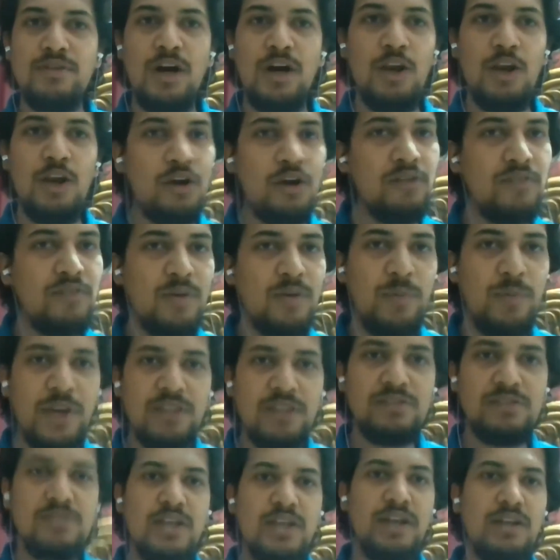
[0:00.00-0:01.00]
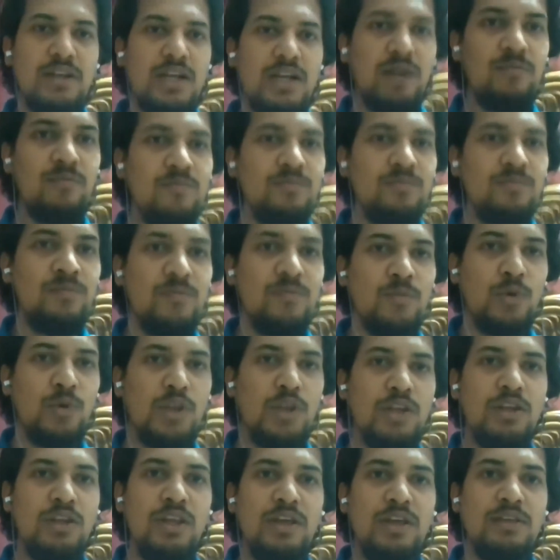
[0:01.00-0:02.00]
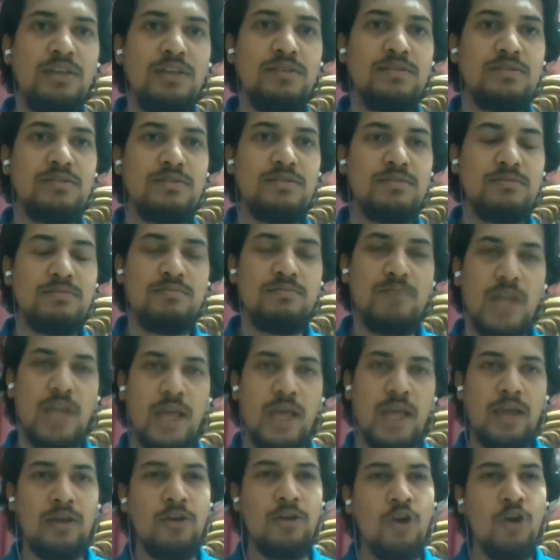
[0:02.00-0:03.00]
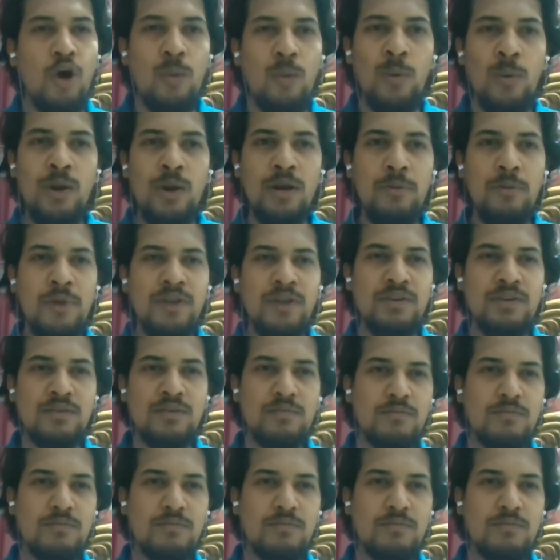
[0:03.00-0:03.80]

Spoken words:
a lot of debates that come within these like normal debate,